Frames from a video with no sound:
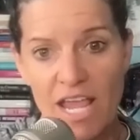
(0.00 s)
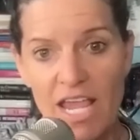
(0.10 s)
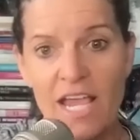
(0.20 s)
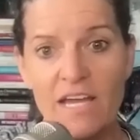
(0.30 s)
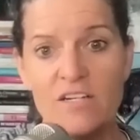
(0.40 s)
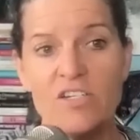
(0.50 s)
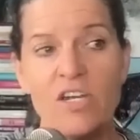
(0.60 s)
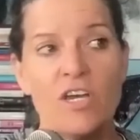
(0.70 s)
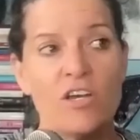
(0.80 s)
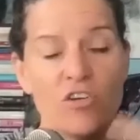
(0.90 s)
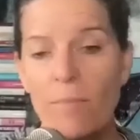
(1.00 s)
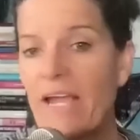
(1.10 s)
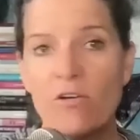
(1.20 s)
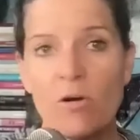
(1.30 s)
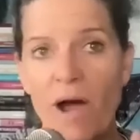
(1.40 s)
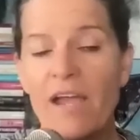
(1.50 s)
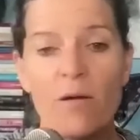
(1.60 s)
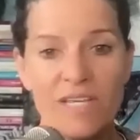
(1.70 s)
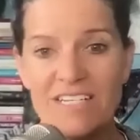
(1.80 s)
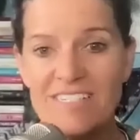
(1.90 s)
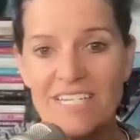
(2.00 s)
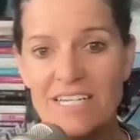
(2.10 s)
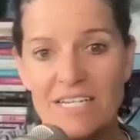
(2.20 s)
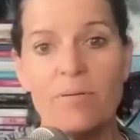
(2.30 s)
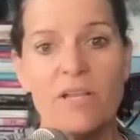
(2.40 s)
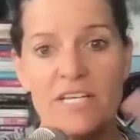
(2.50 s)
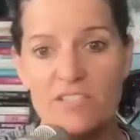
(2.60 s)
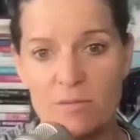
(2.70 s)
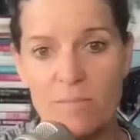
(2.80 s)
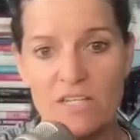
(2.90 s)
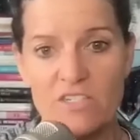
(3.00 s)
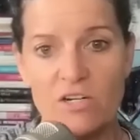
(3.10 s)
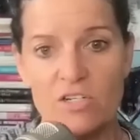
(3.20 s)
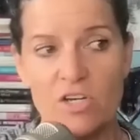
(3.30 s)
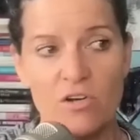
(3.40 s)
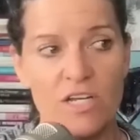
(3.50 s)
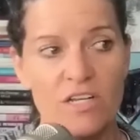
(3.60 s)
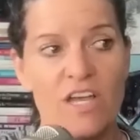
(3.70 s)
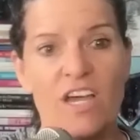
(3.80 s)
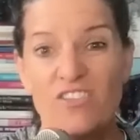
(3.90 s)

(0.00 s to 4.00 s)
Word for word: and your microbiome isn't in a place to make serotonin.